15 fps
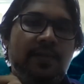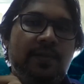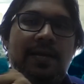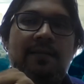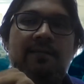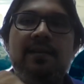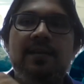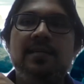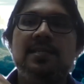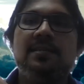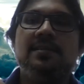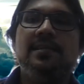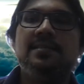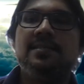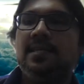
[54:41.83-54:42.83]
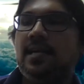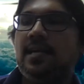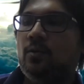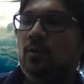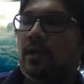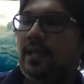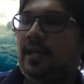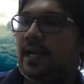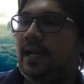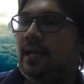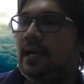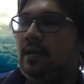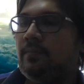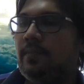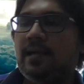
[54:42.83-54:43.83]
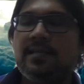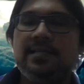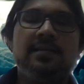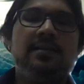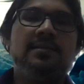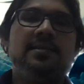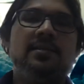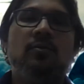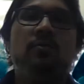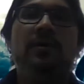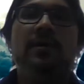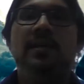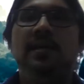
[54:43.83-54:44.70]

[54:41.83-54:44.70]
Patrick checklist, I don't care. And Lakmal's checklist, no one